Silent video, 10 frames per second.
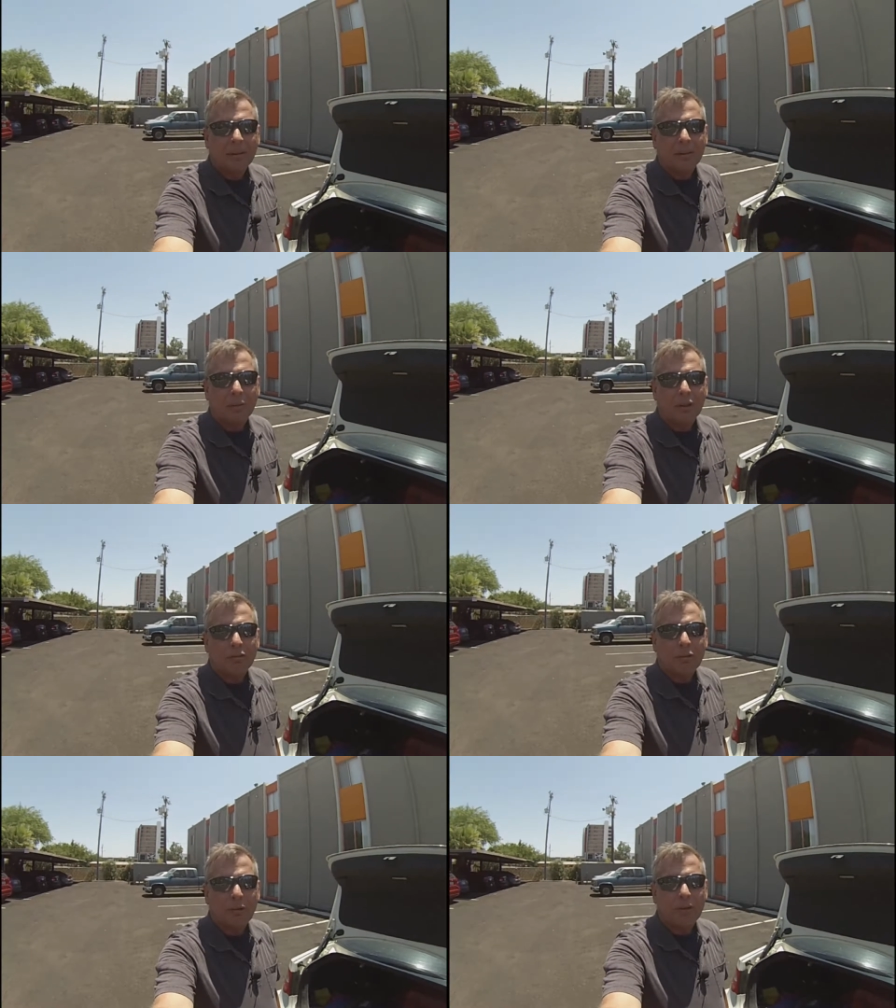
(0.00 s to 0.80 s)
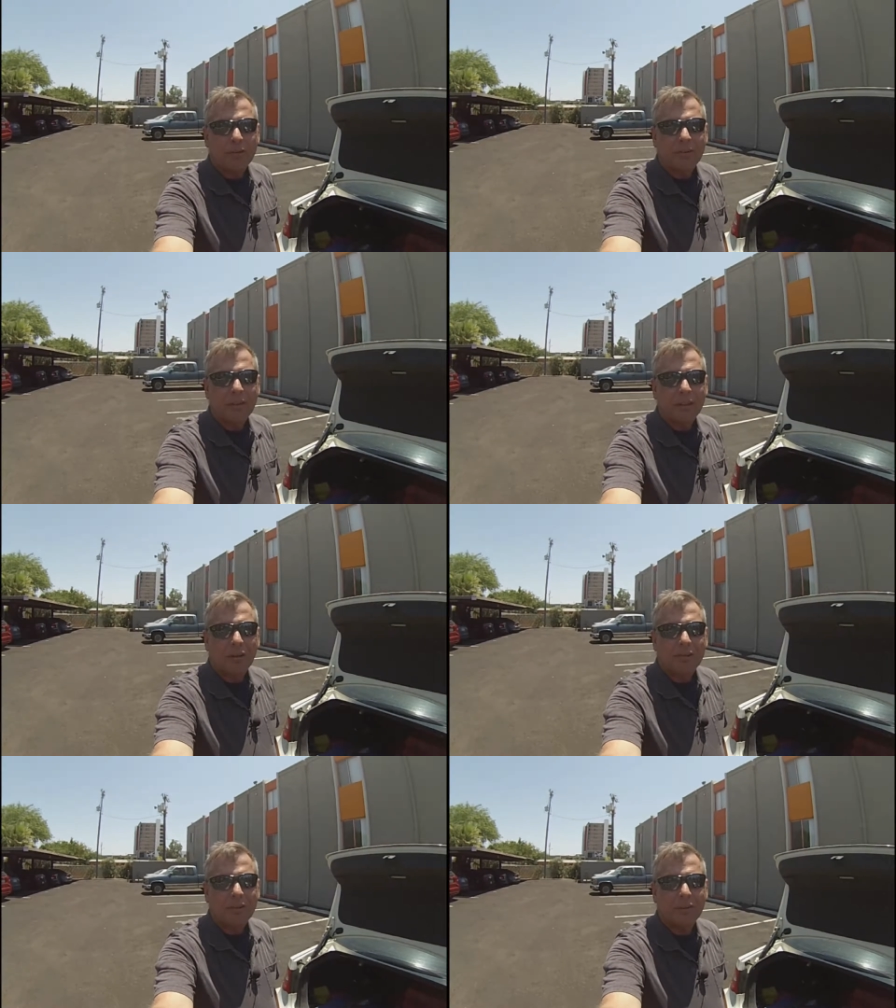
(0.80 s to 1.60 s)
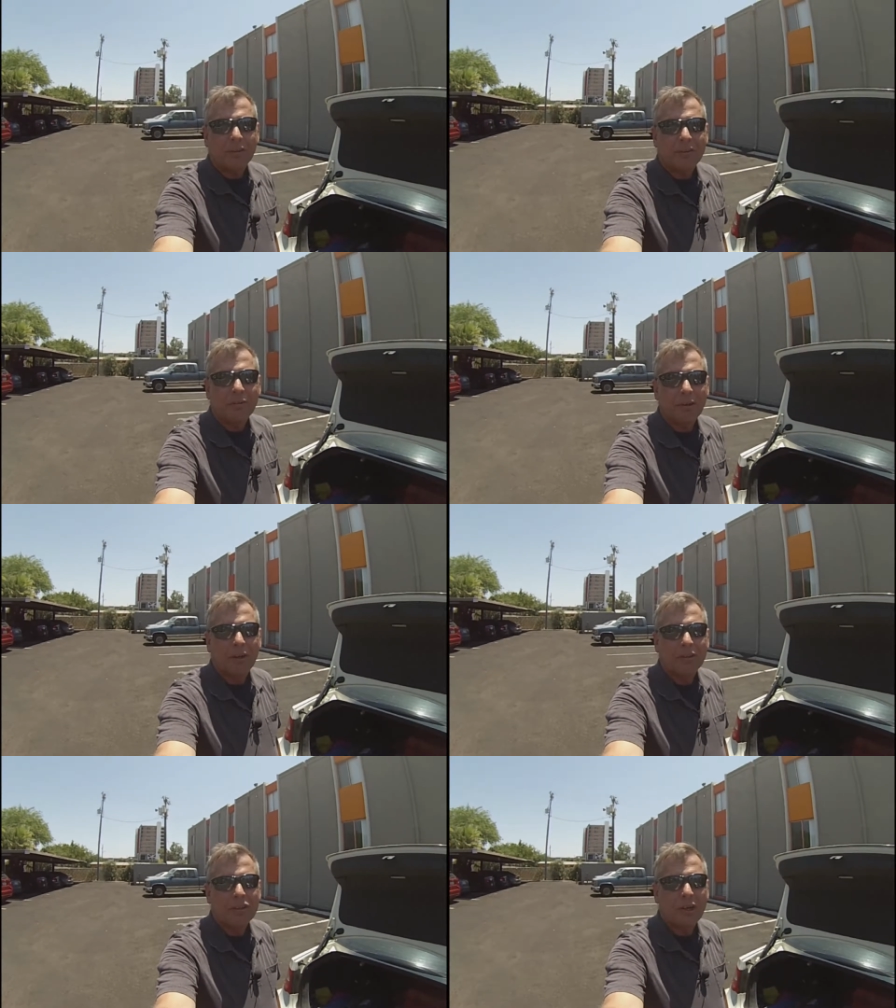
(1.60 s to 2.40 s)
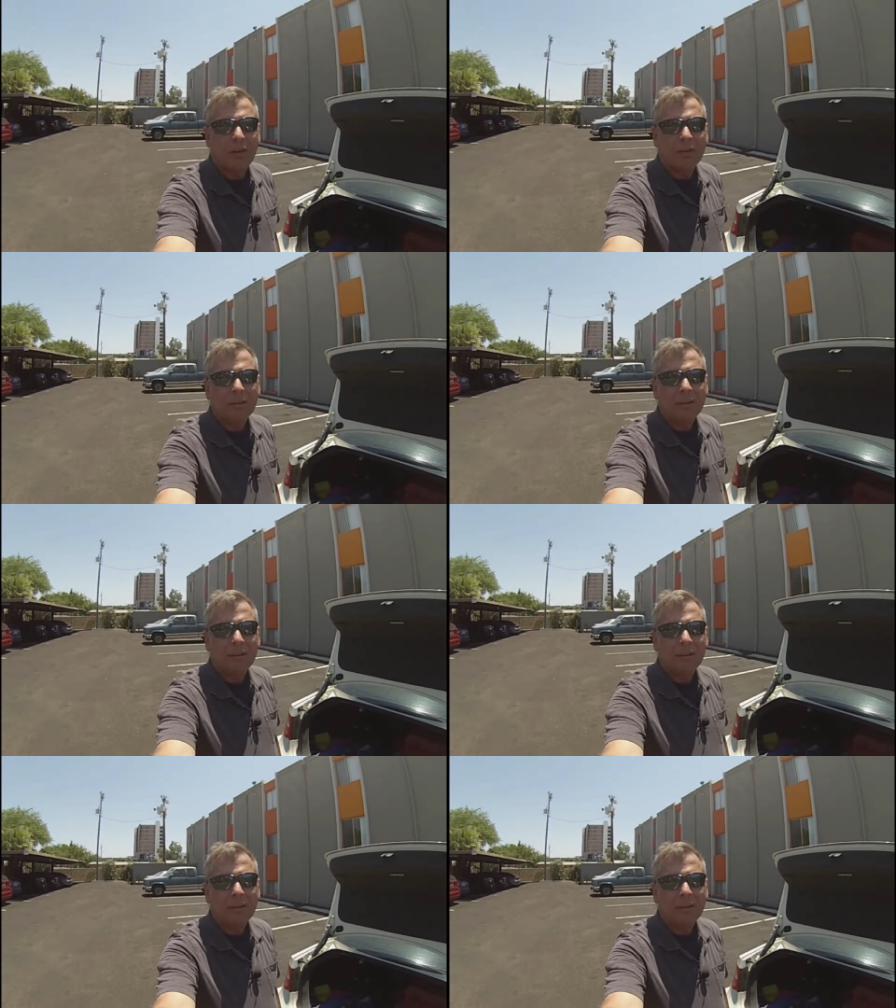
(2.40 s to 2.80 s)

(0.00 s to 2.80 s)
where, of course, the Christians failed to show.